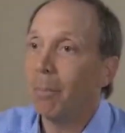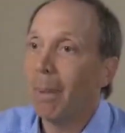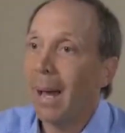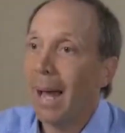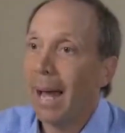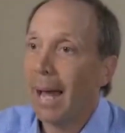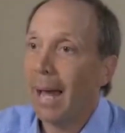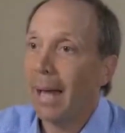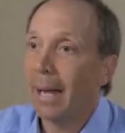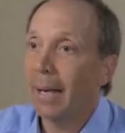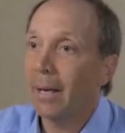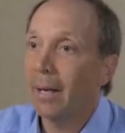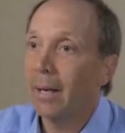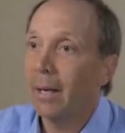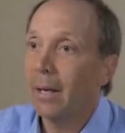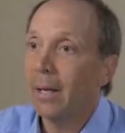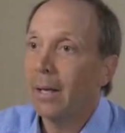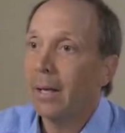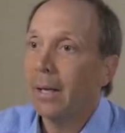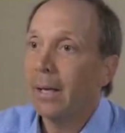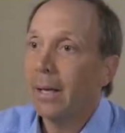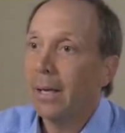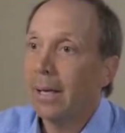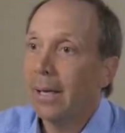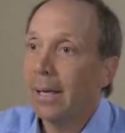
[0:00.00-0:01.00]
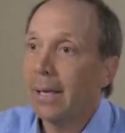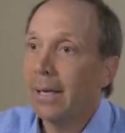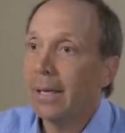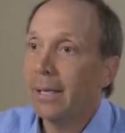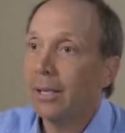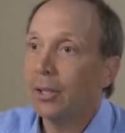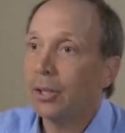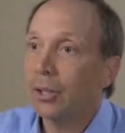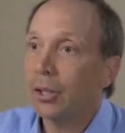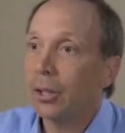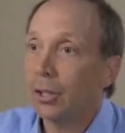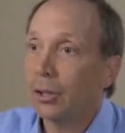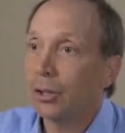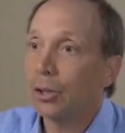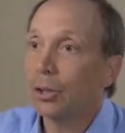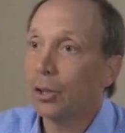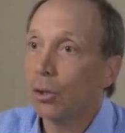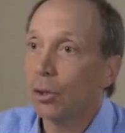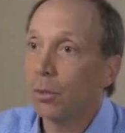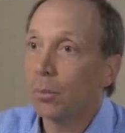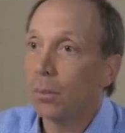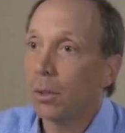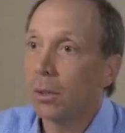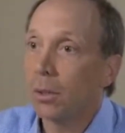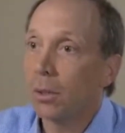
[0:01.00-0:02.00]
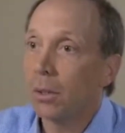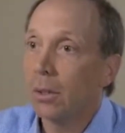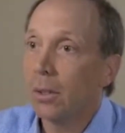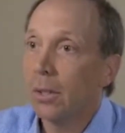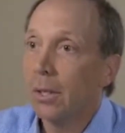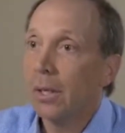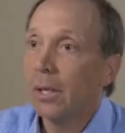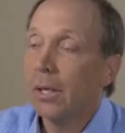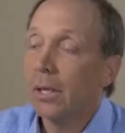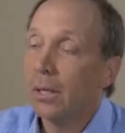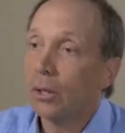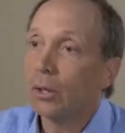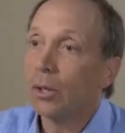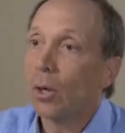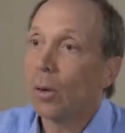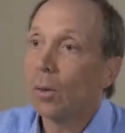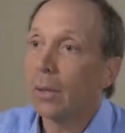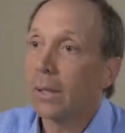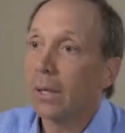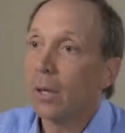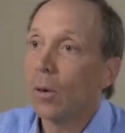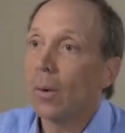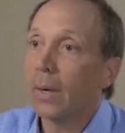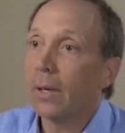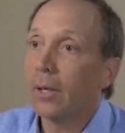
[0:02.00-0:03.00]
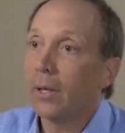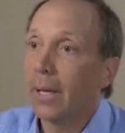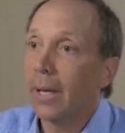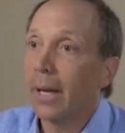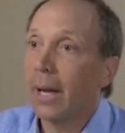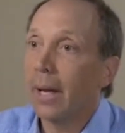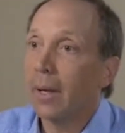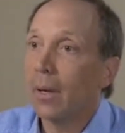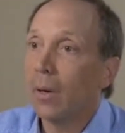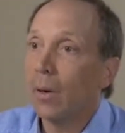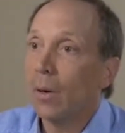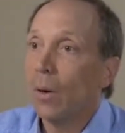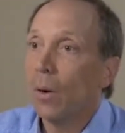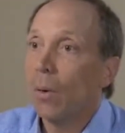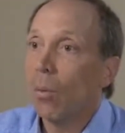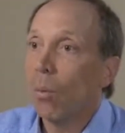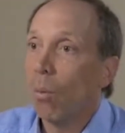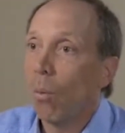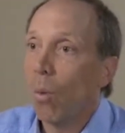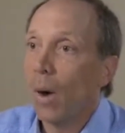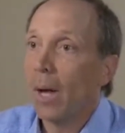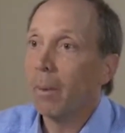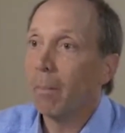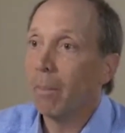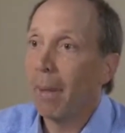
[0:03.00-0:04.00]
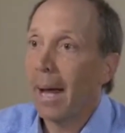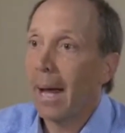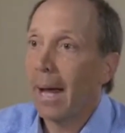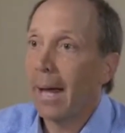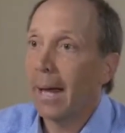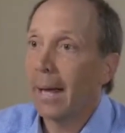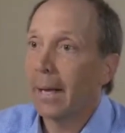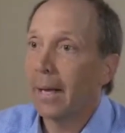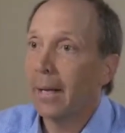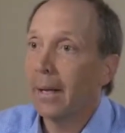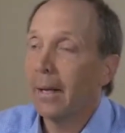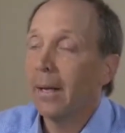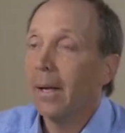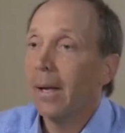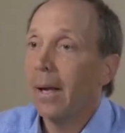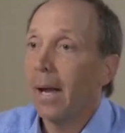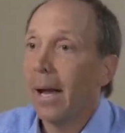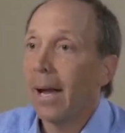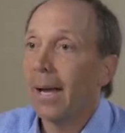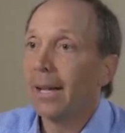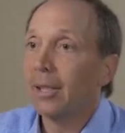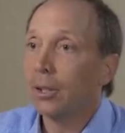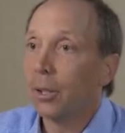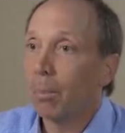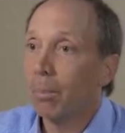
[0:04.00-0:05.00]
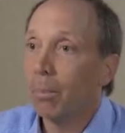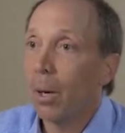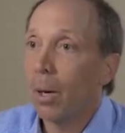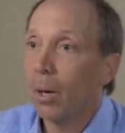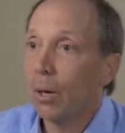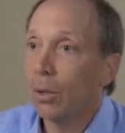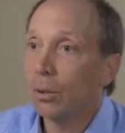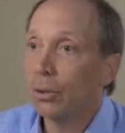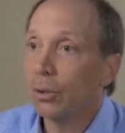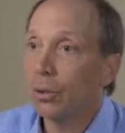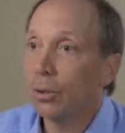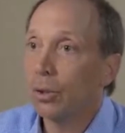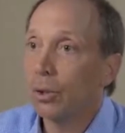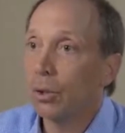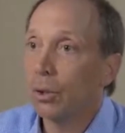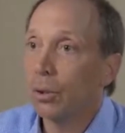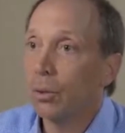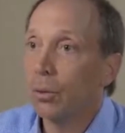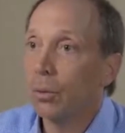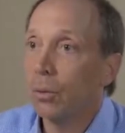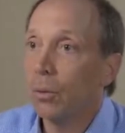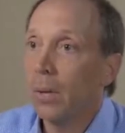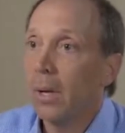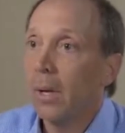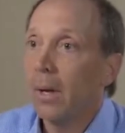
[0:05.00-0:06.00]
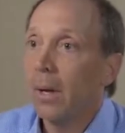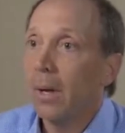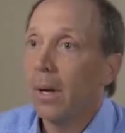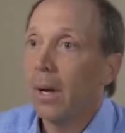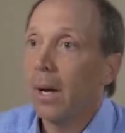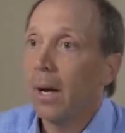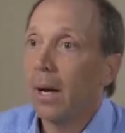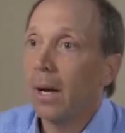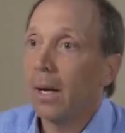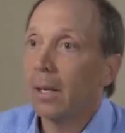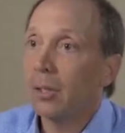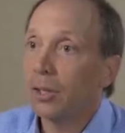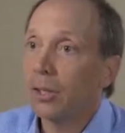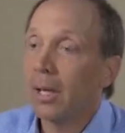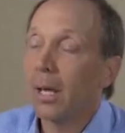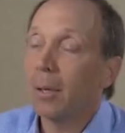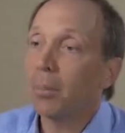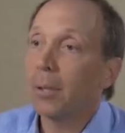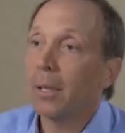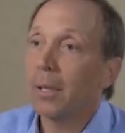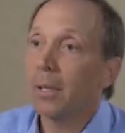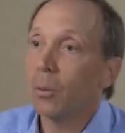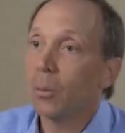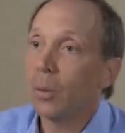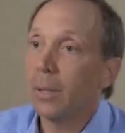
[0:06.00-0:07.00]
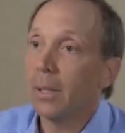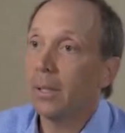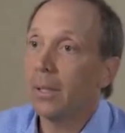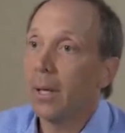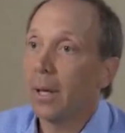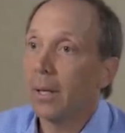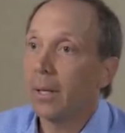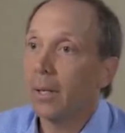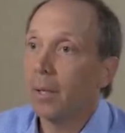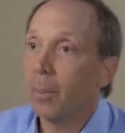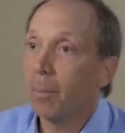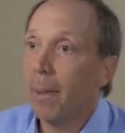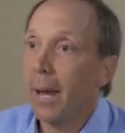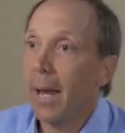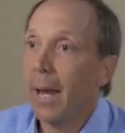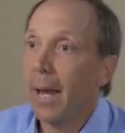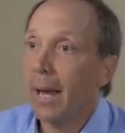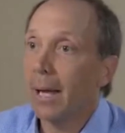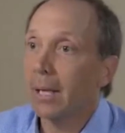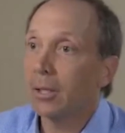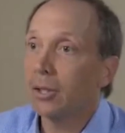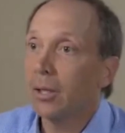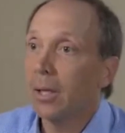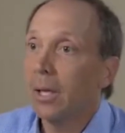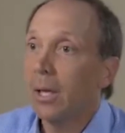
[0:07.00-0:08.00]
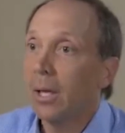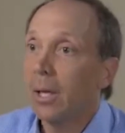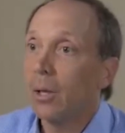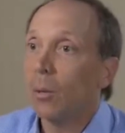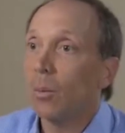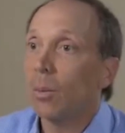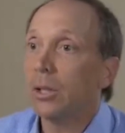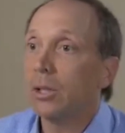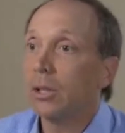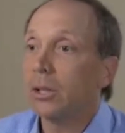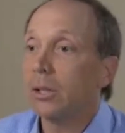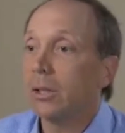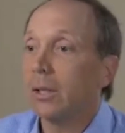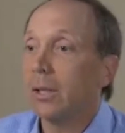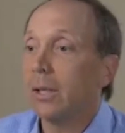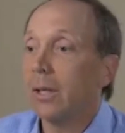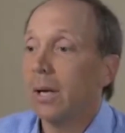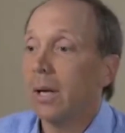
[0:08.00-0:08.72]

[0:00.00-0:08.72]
bag, each consumer is only going to get one bag, as opposed to sampling that we had done in the past, in which